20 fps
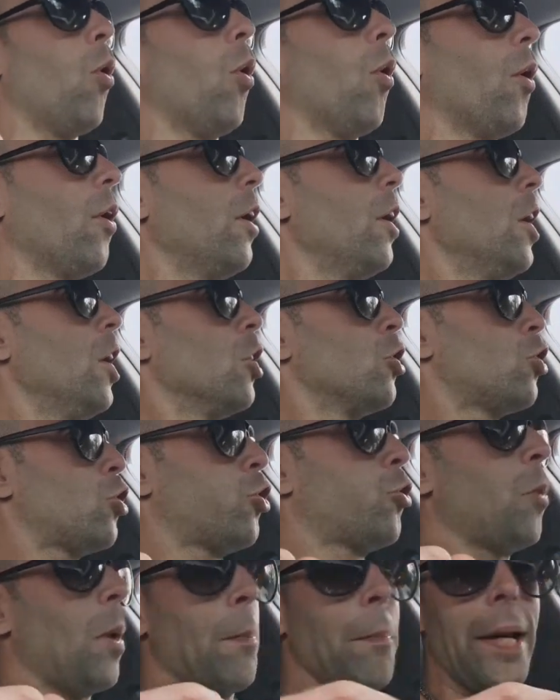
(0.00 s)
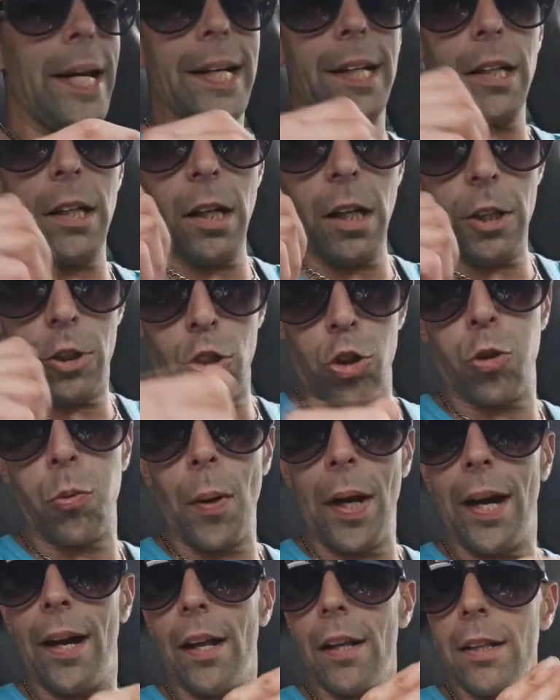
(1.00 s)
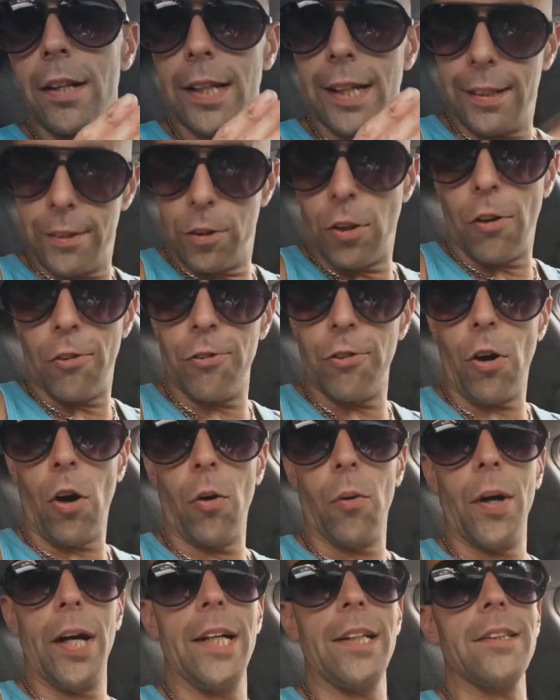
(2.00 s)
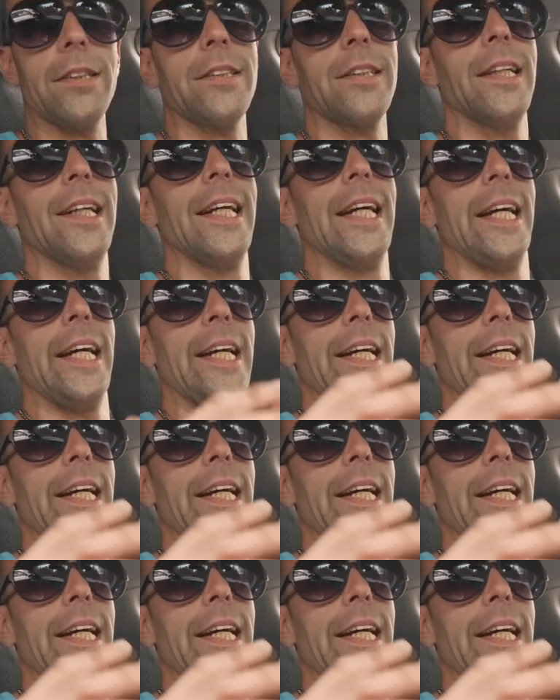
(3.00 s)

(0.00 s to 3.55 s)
or trimming a trail in the forest,